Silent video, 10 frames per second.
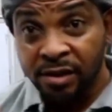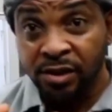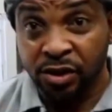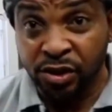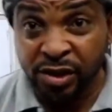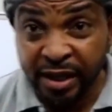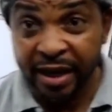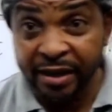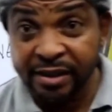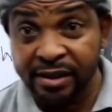Do you
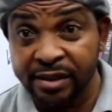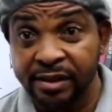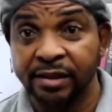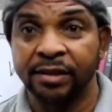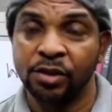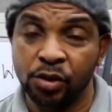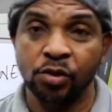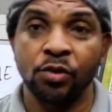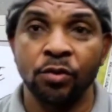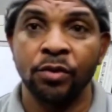get?
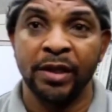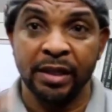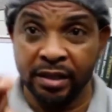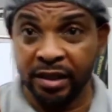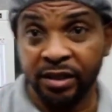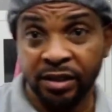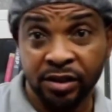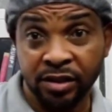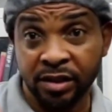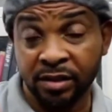So
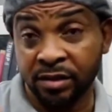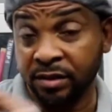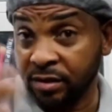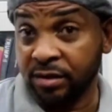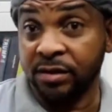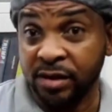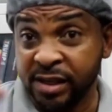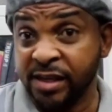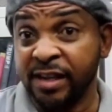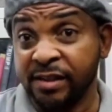in
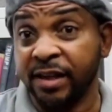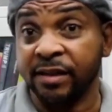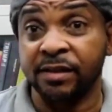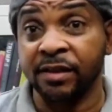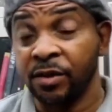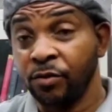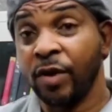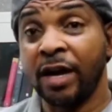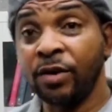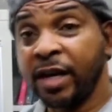essence, we
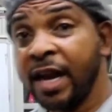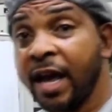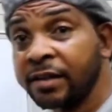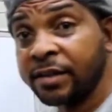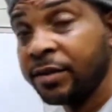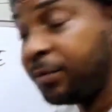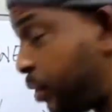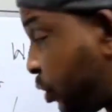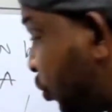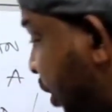are looking at
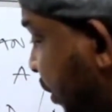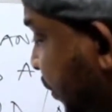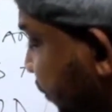between